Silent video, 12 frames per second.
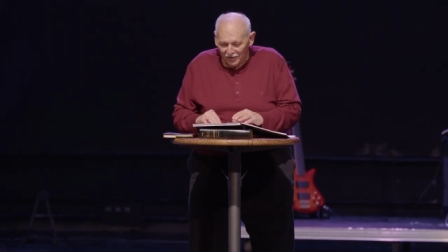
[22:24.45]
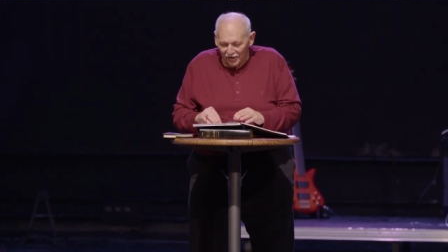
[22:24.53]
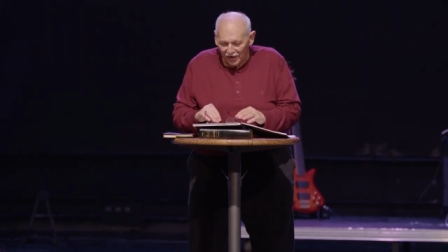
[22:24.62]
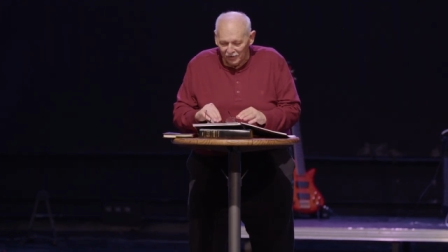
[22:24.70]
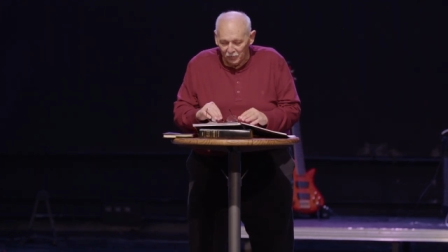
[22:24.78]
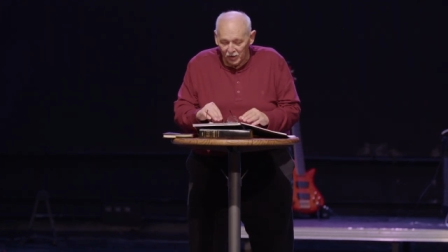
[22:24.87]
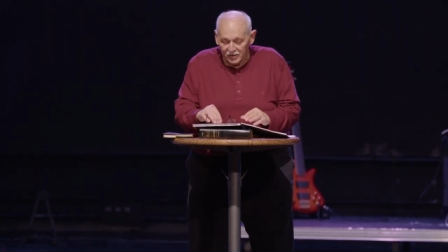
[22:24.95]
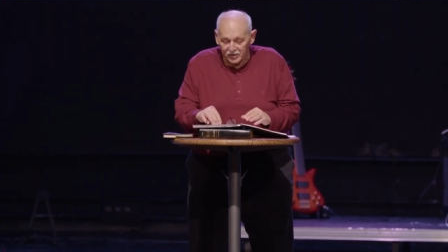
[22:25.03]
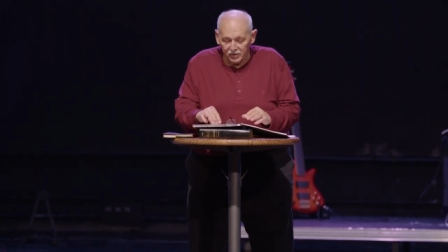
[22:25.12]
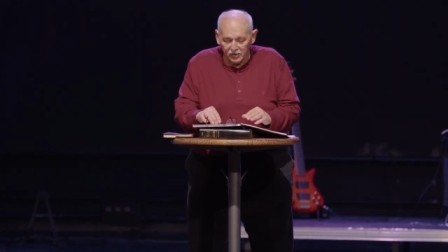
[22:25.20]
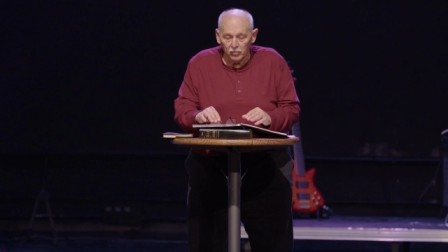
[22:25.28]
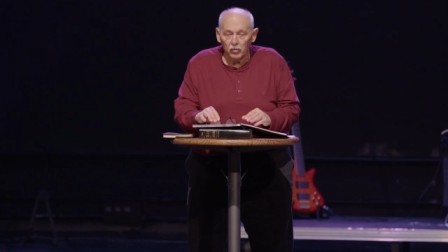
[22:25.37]
But he
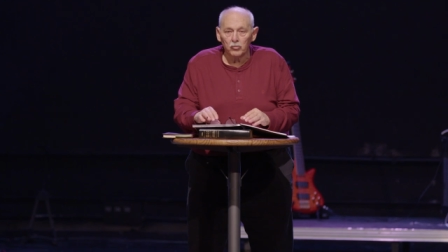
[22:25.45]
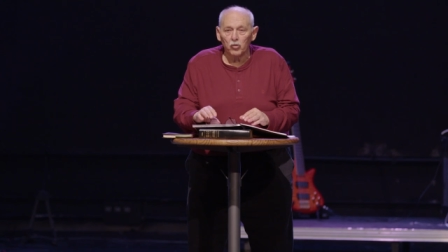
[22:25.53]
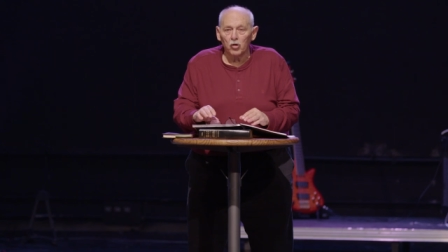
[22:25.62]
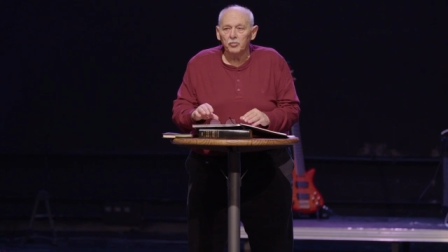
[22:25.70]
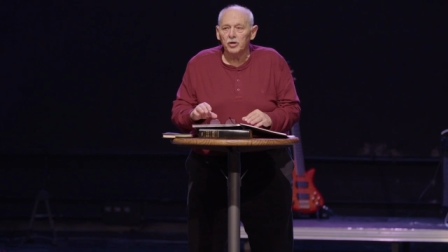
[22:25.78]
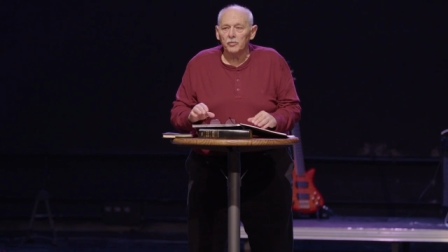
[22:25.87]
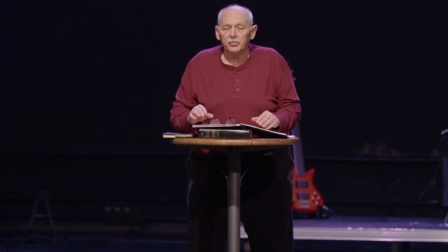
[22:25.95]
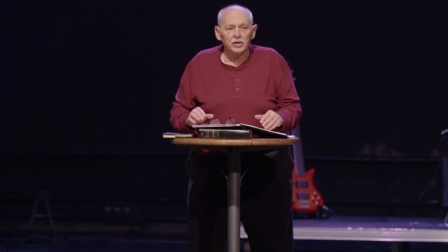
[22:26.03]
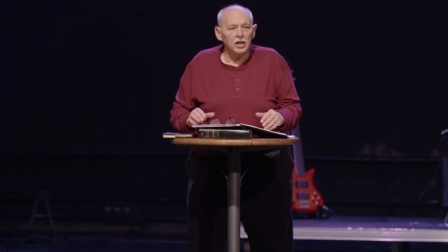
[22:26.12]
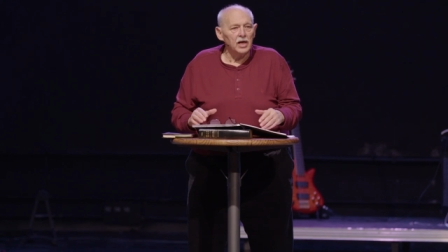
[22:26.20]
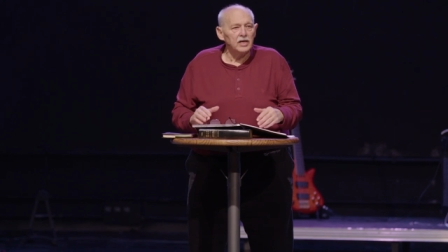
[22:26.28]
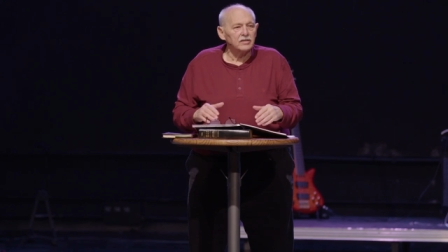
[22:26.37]
said, the Lord woke me up to
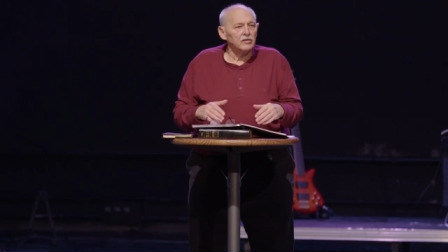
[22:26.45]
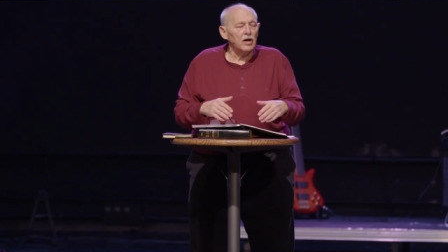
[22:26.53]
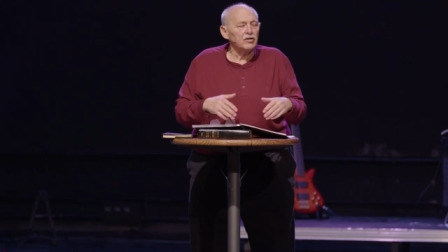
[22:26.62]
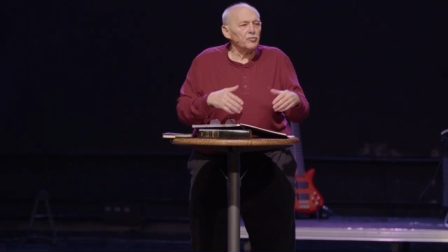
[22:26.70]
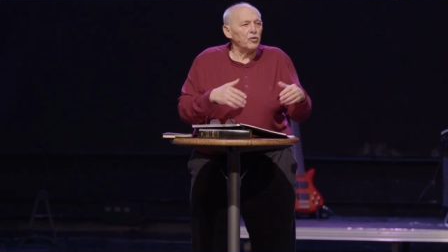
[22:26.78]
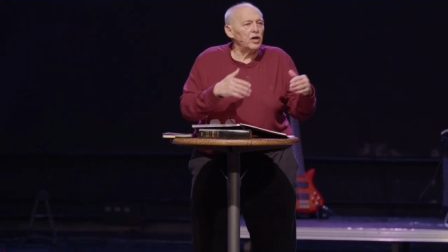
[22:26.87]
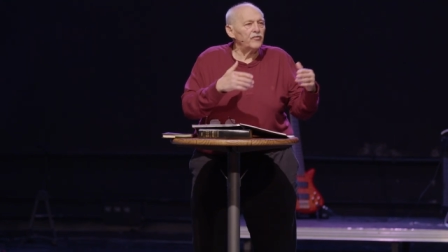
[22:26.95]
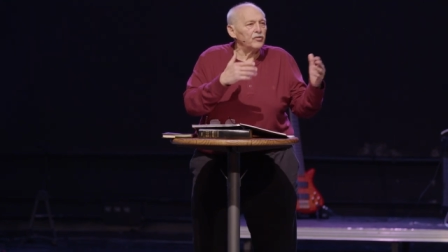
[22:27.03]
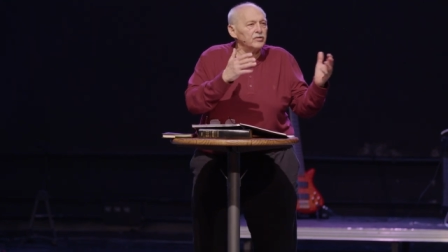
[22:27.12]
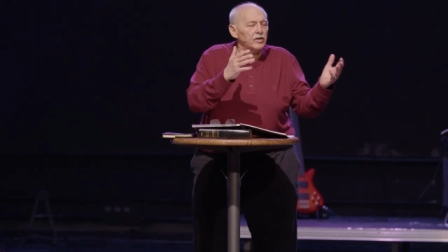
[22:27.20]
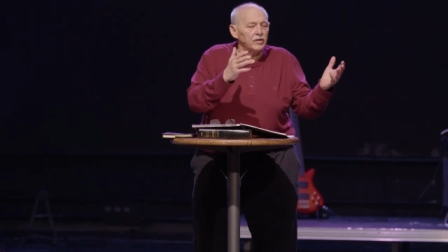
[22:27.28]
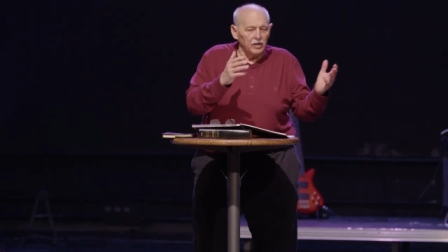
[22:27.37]
class, and I was praying for
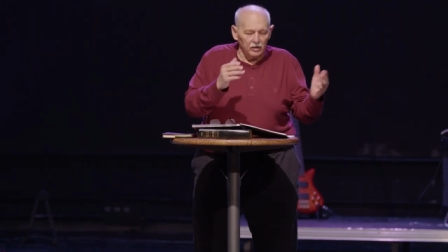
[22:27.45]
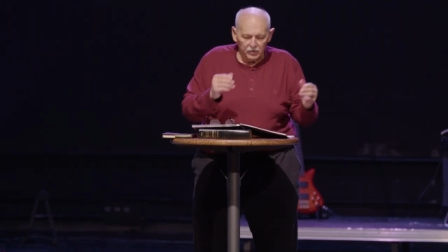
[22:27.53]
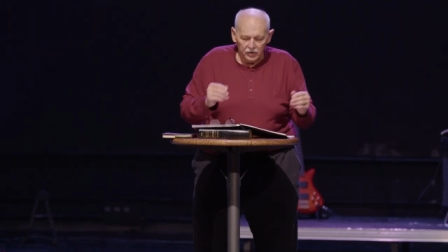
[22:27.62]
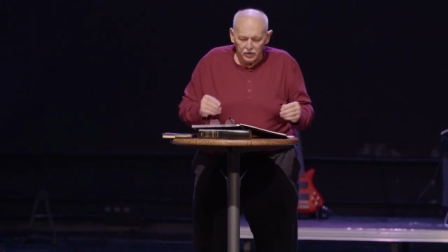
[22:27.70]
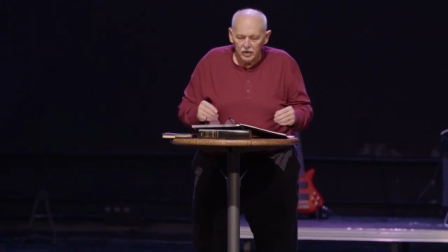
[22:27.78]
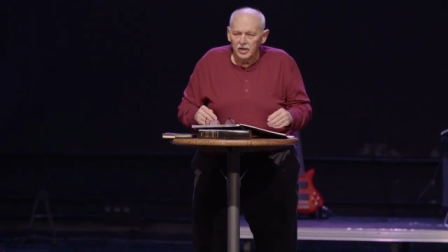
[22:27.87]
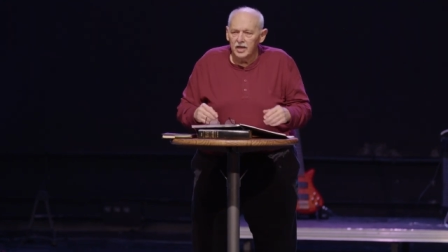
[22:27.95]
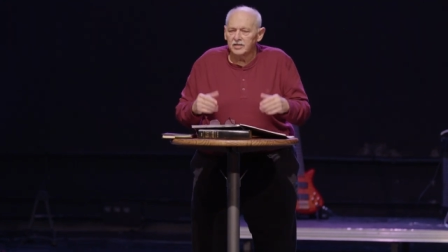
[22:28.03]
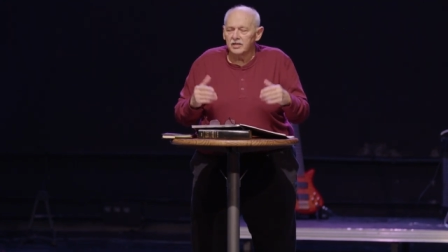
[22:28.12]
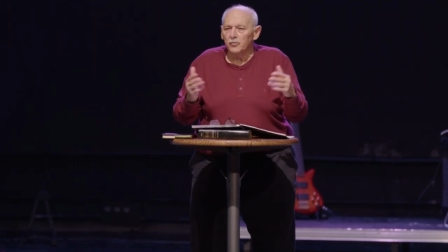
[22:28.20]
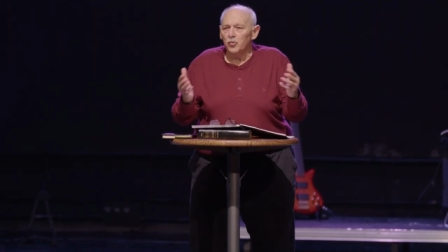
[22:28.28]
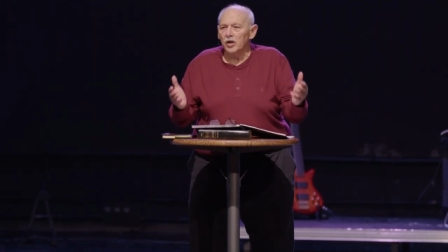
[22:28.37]
da-da-da. He
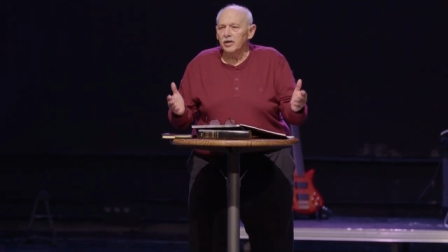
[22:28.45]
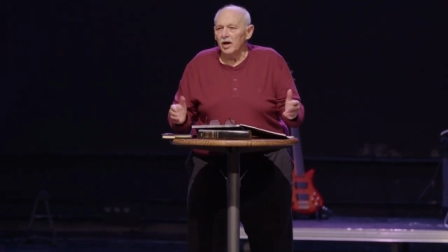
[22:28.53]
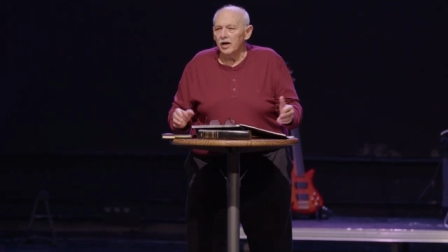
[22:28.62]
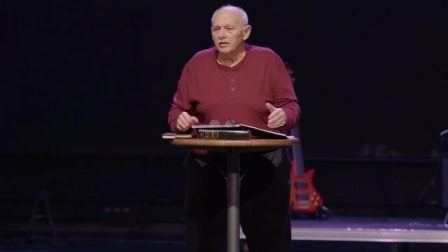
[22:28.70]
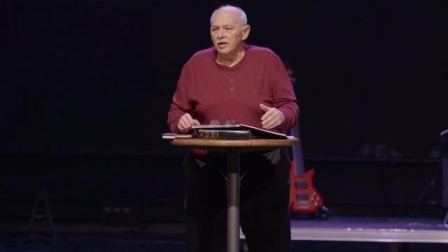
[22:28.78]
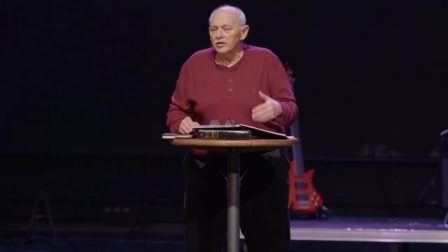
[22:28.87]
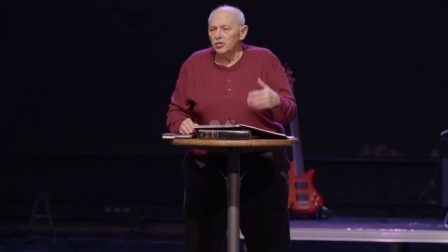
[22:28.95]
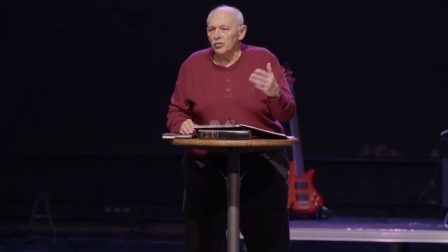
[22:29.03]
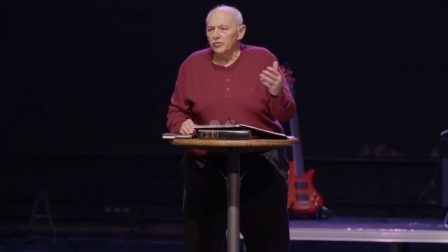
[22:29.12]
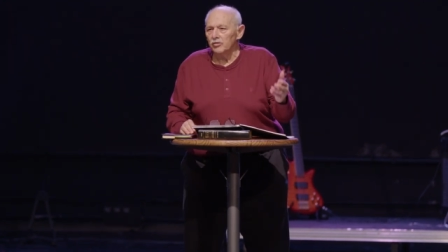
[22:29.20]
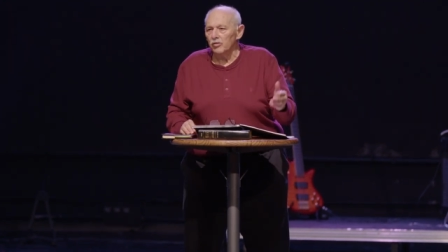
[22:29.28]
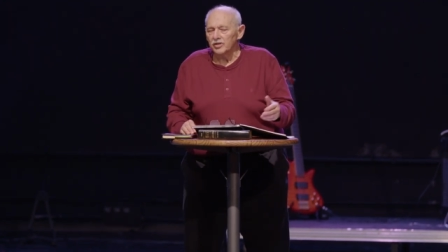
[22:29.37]
said, one night, he
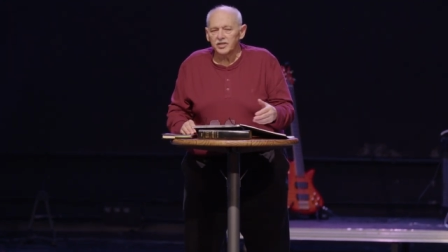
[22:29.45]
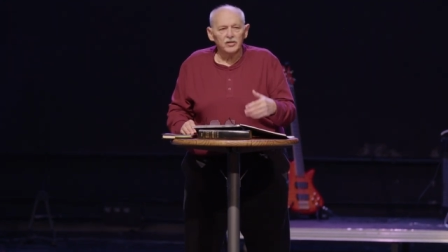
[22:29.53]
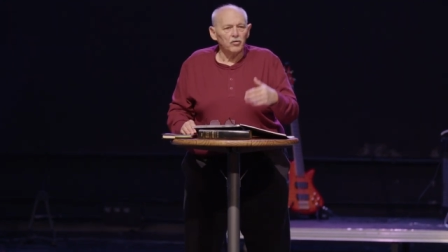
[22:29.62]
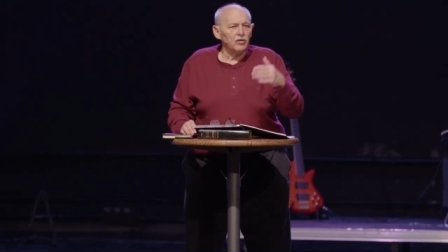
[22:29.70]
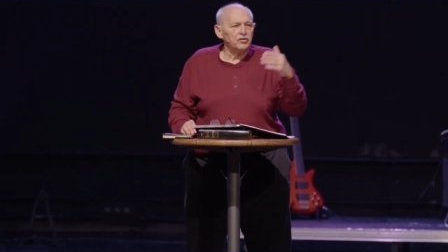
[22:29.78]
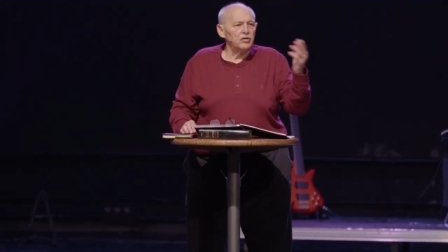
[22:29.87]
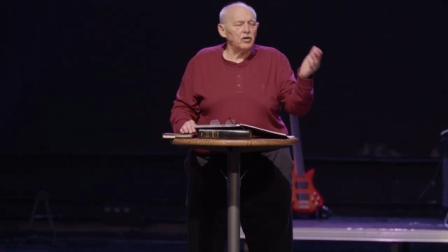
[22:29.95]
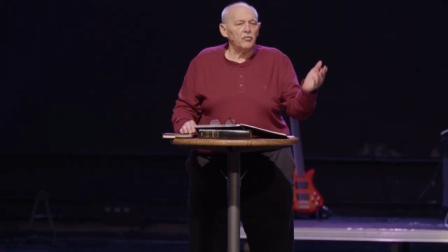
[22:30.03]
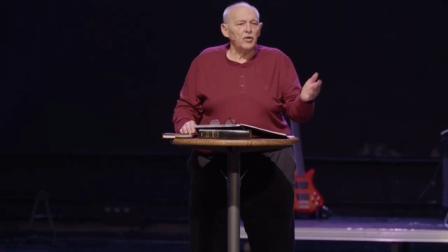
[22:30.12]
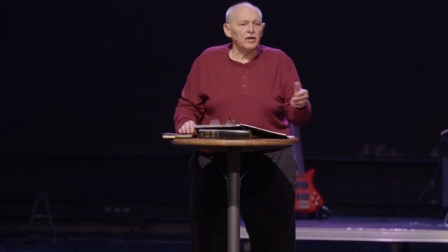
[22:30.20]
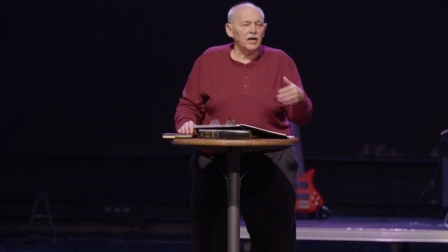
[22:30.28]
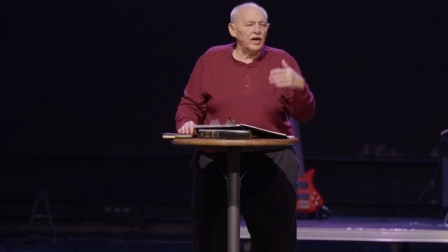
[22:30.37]
told the Lord, he said, Lord, you know
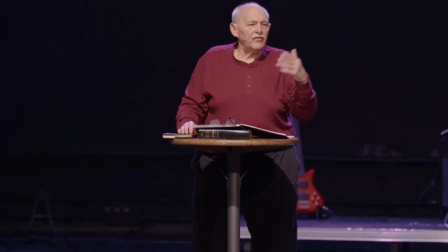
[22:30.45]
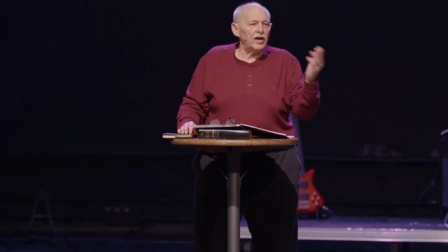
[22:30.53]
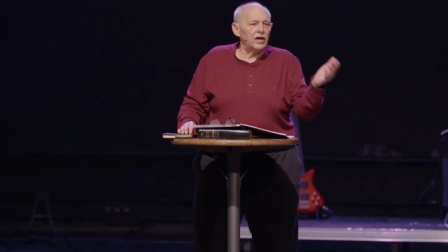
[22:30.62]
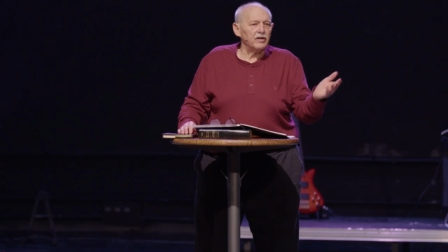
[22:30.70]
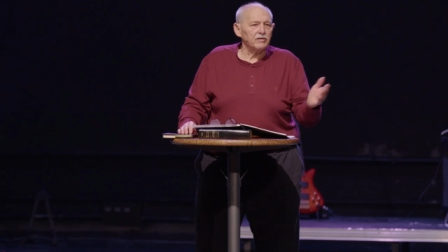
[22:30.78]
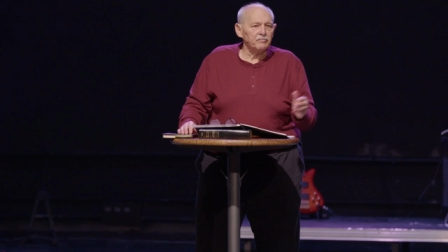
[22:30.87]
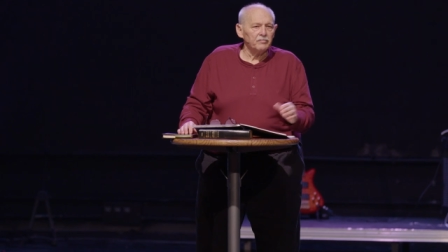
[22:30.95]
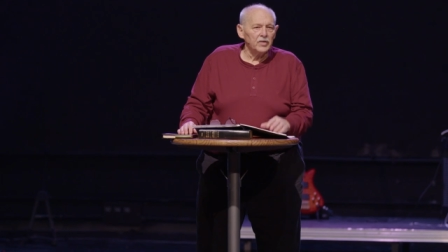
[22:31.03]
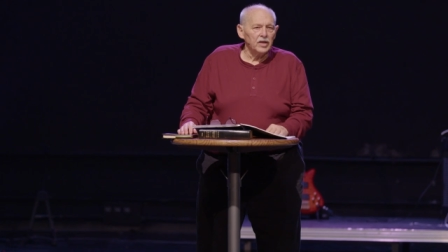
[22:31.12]
what? I've had it.